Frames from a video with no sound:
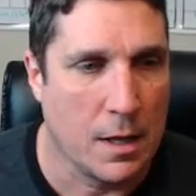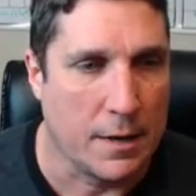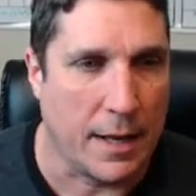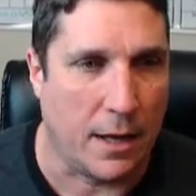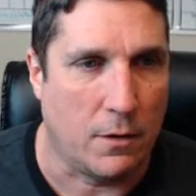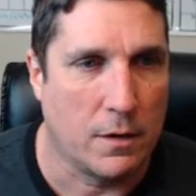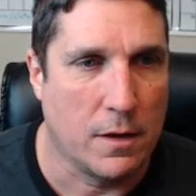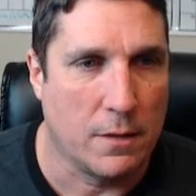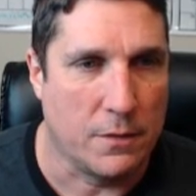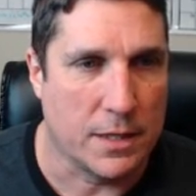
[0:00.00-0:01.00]
Now,
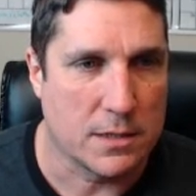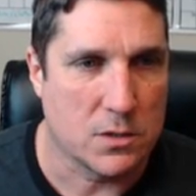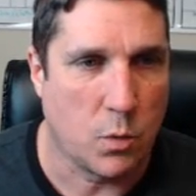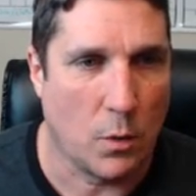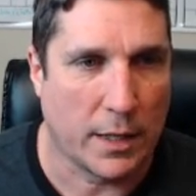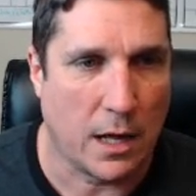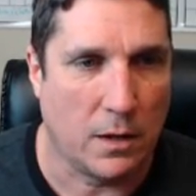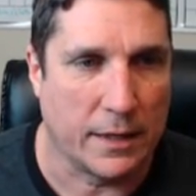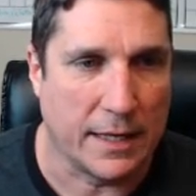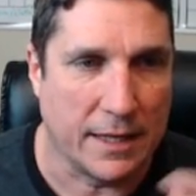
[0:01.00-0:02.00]
this is what we
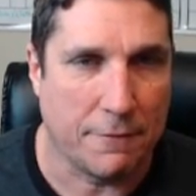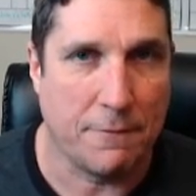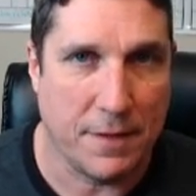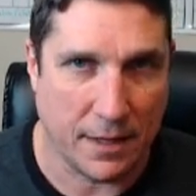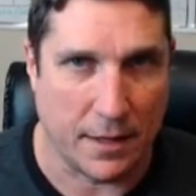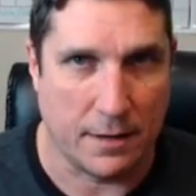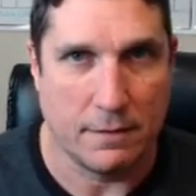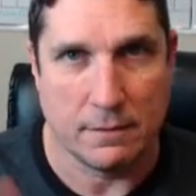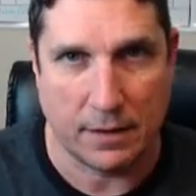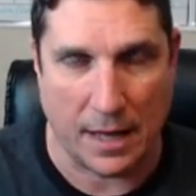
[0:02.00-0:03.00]
call an if-then
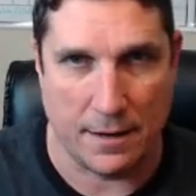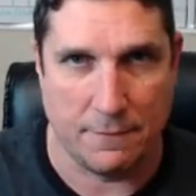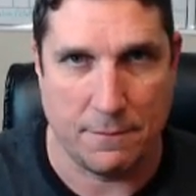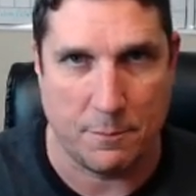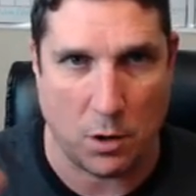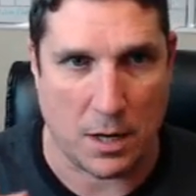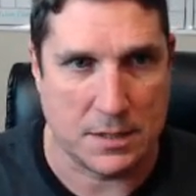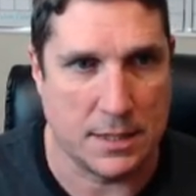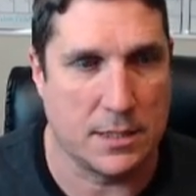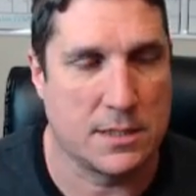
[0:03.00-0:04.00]
kind of process.